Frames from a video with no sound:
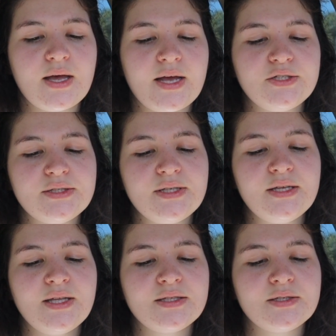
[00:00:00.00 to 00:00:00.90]
I just
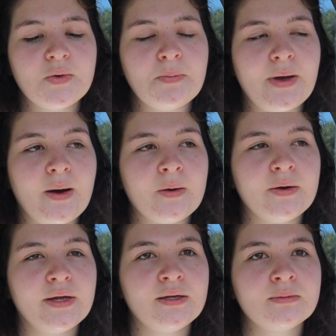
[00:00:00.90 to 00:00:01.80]
think that's so
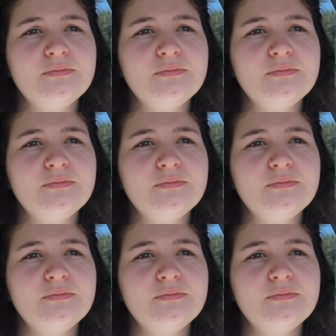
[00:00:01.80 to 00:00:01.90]
empowering.